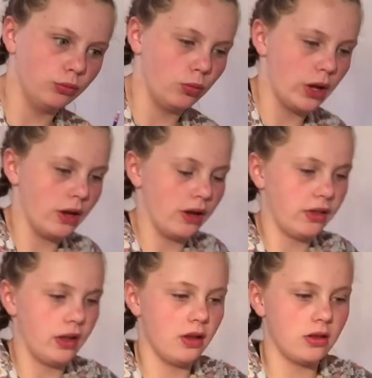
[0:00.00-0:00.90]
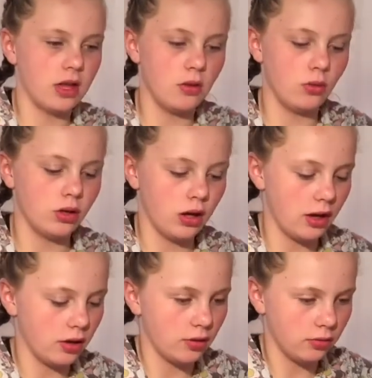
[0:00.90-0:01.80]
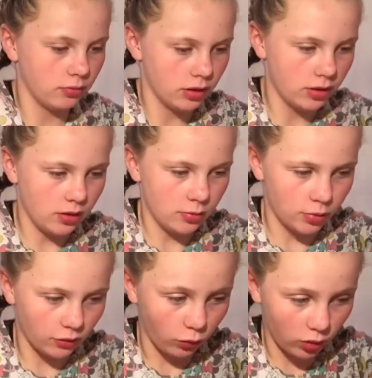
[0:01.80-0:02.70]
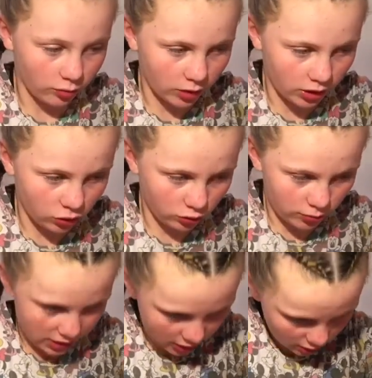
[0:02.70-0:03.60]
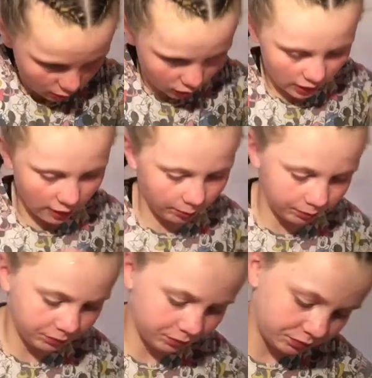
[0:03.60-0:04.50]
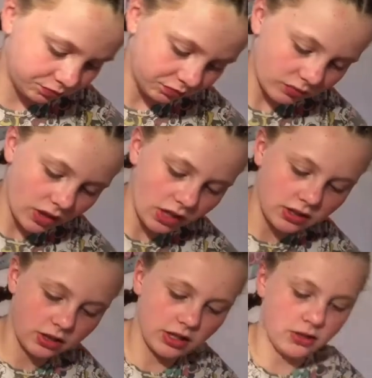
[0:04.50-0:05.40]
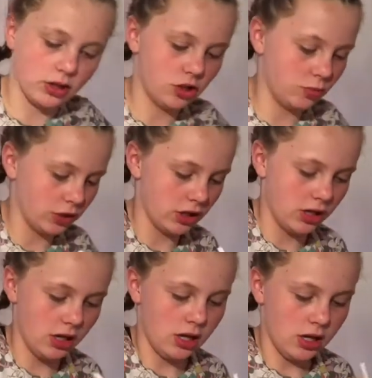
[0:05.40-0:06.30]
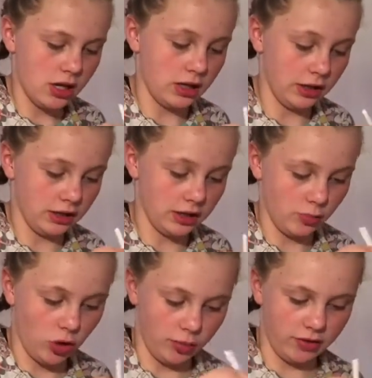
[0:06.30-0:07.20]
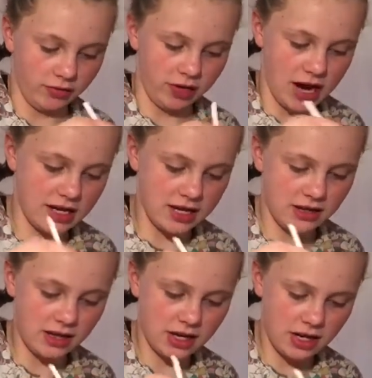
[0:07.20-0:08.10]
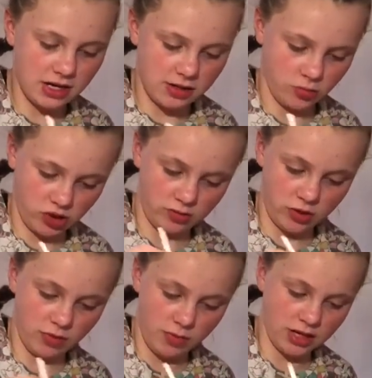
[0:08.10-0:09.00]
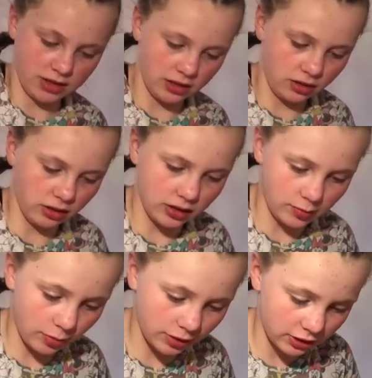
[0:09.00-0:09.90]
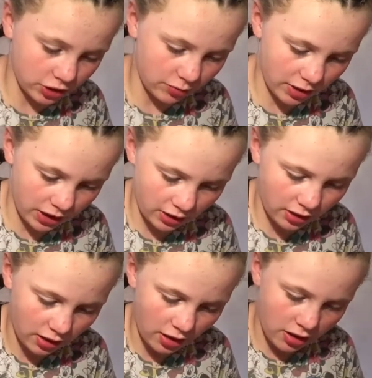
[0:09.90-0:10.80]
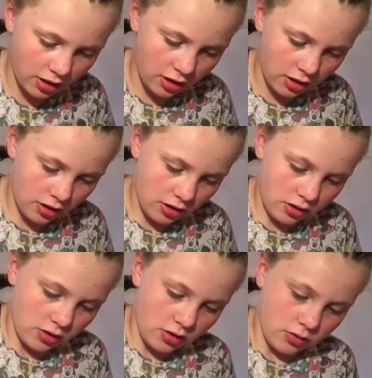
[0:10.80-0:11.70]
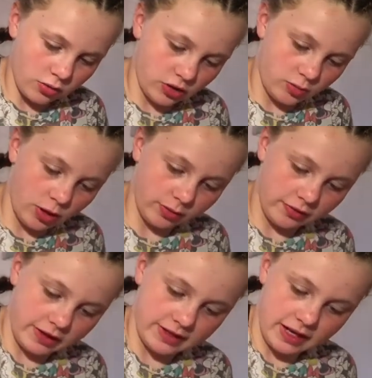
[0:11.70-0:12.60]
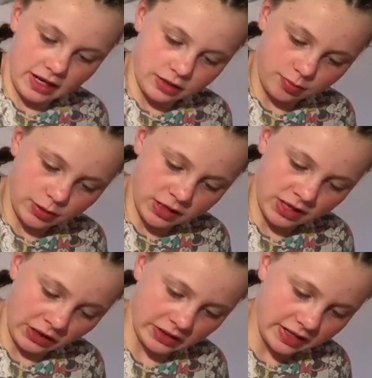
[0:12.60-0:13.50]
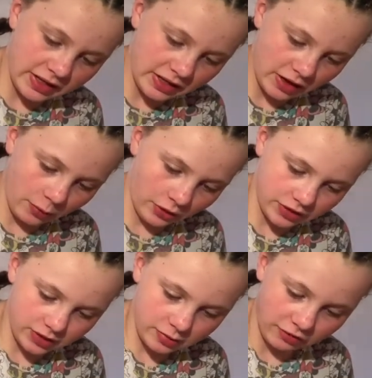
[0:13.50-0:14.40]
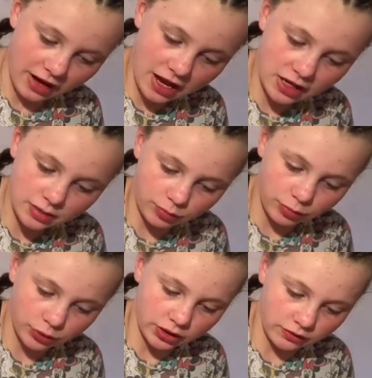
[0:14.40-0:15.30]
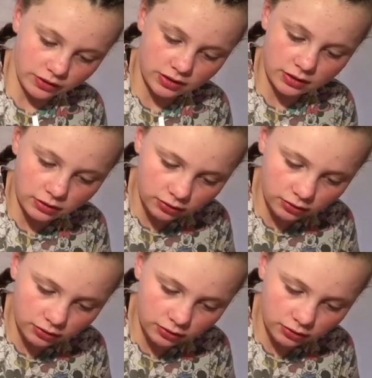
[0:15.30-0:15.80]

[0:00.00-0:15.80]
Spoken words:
but I think they would like perform a ton better. But it's okay. So I just put like a small bit of red in there, and I'm just gonna mix it all. It's probably gonna turn pink, which is probably really sad because I want it to be red, but if it's